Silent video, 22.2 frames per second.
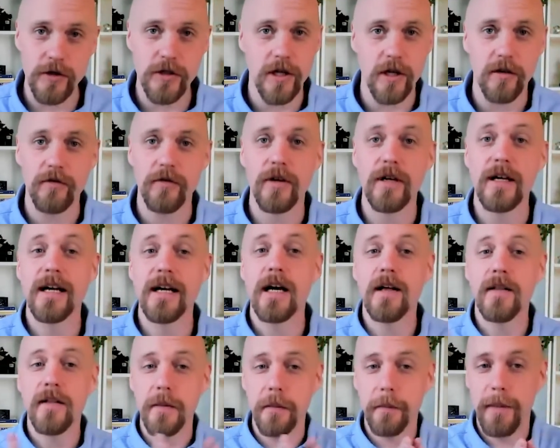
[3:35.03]
stuff,
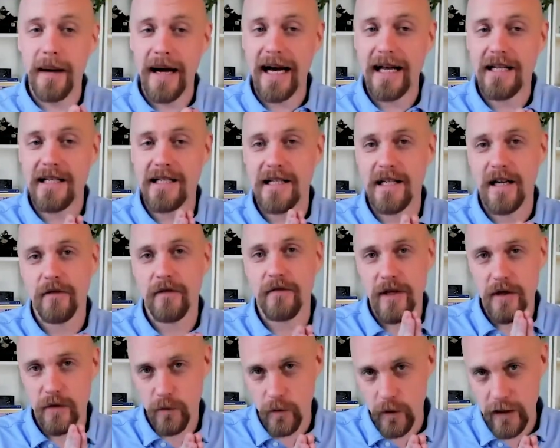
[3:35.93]
the bad stuff
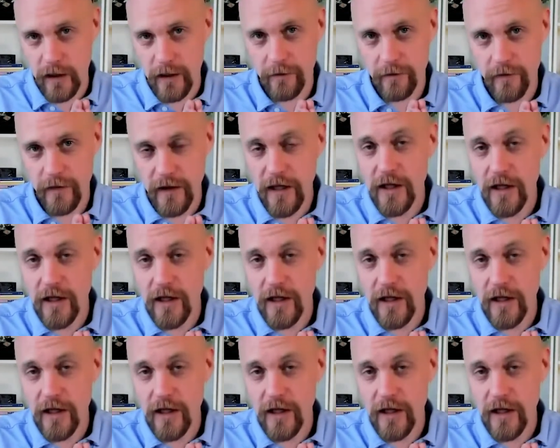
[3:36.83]
as well.